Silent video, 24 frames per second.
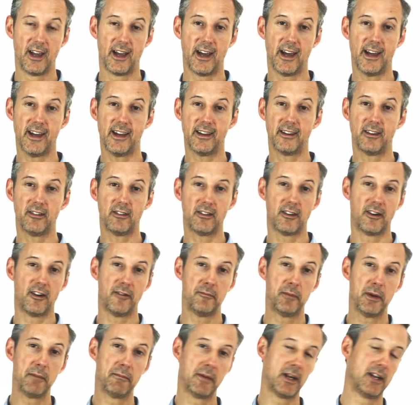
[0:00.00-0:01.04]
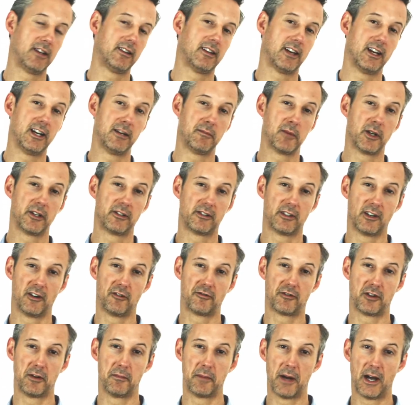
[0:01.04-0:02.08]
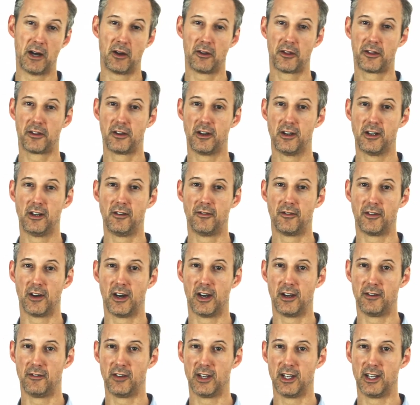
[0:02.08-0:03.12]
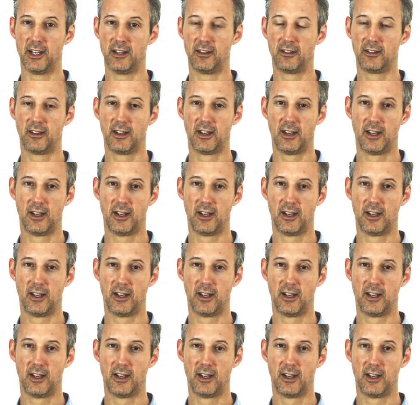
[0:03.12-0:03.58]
and I've been meditating myself for about 35 years.